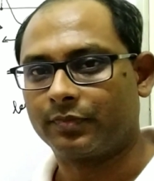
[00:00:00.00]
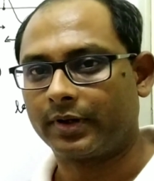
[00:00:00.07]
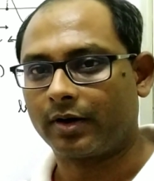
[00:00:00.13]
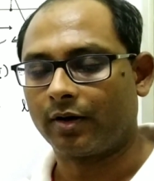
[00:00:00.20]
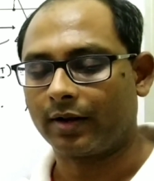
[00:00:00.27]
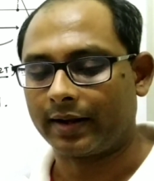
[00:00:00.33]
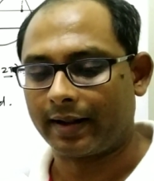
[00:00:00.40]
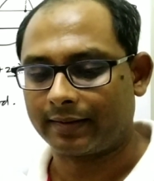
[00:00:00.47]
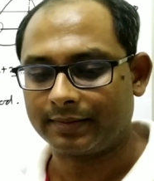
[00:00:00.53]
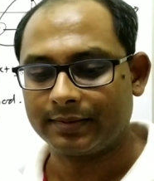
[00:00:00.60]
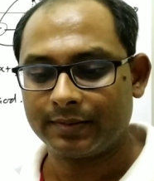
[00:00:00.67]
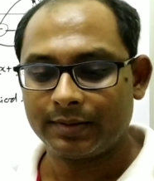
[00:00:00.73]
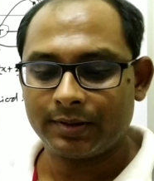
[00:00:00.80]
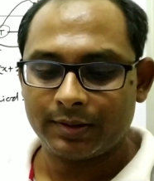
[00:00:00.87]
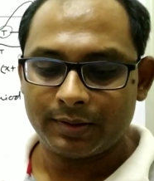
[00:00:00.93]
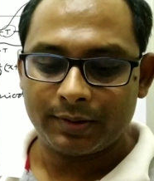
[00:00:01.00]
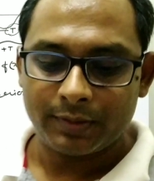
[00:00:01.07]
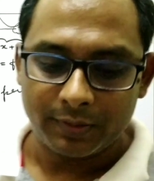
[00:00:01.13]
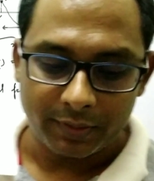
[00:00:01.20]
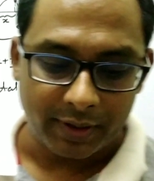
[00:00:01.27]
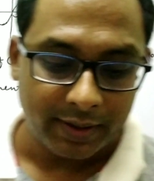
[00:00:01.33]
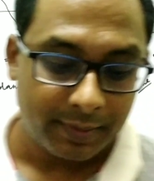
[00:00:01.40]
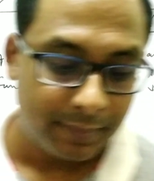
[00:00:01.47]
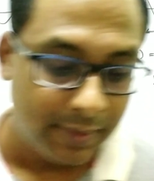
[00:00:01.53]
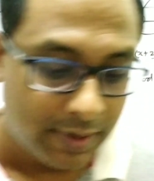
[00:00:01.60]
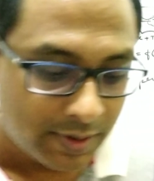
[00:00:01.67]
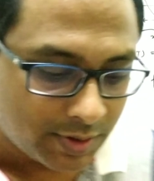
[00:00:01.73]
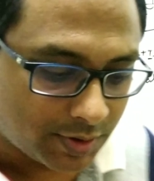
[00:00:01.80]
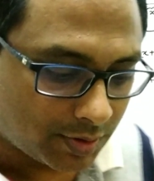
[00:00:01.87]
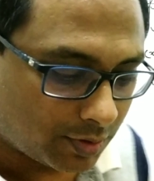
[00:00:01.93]
we call that. Okay,
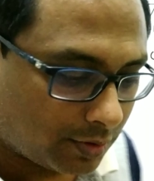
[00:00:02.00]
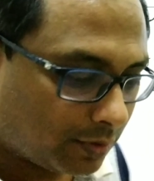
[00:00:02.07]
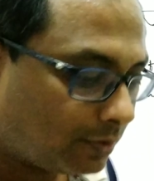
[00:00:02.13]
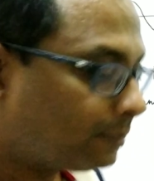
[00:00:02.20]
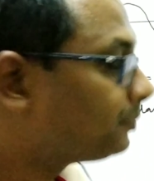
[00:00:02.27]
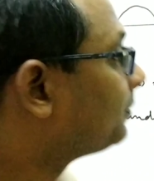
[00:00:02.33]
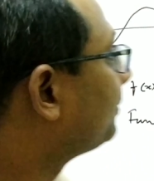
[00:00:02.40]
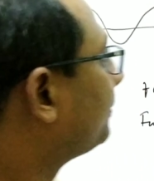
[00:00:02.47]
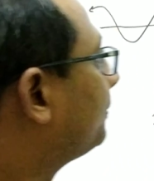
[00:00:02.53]
so